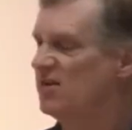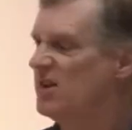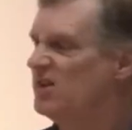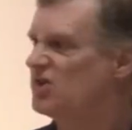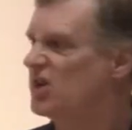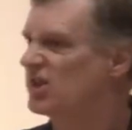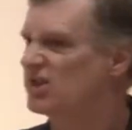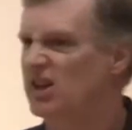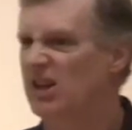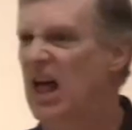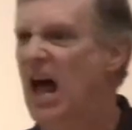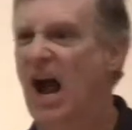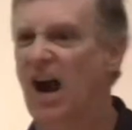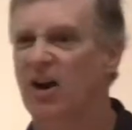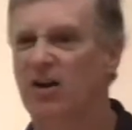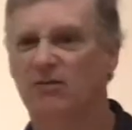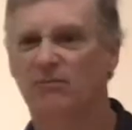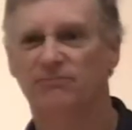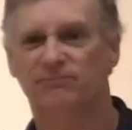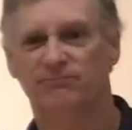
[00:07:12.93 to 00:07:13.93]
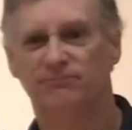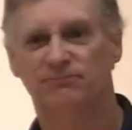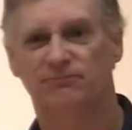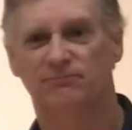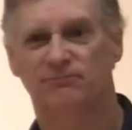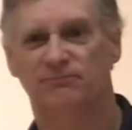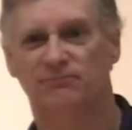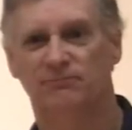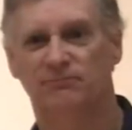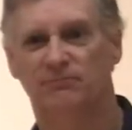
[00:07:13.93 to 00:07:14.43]
he's just a liar.
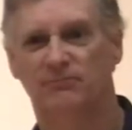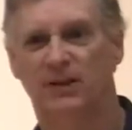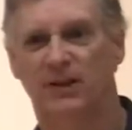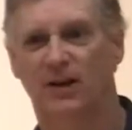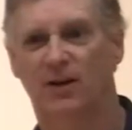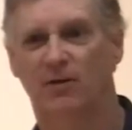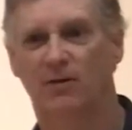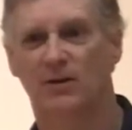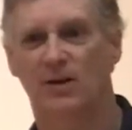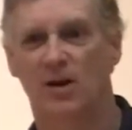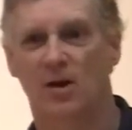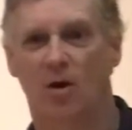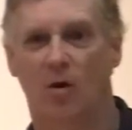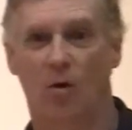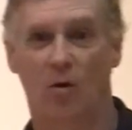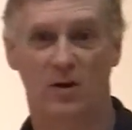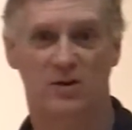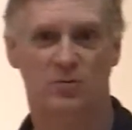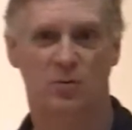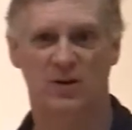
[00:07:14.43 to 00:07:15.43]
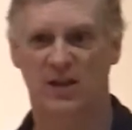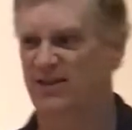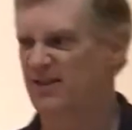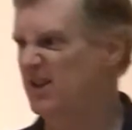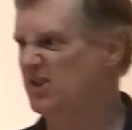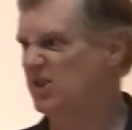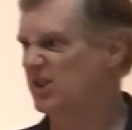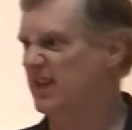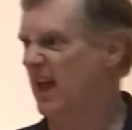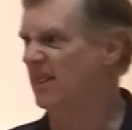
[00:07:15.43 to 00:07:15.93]
You know, or it's worth,
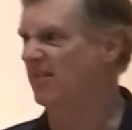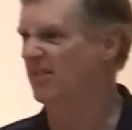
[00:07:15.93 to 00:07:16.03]
he's just a